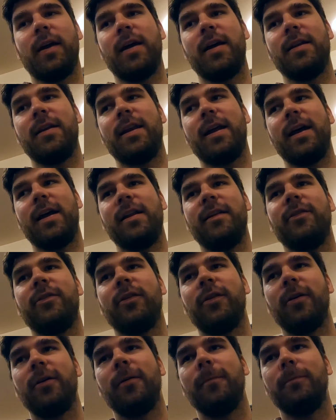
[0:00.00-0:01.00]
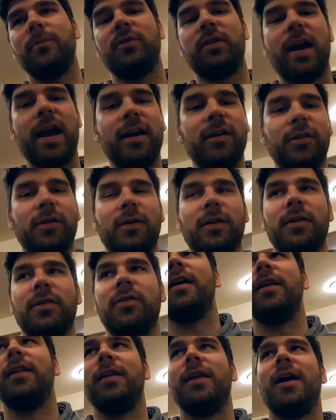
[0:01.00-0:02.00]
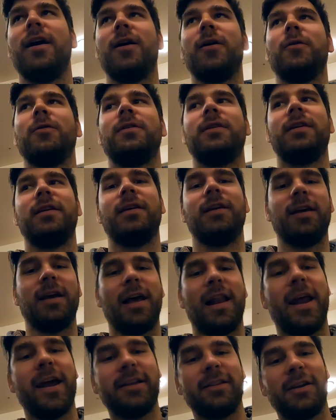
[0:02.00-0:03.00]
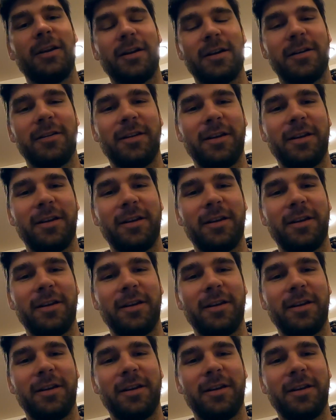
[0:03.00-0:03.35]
and then some tractors and now the electrical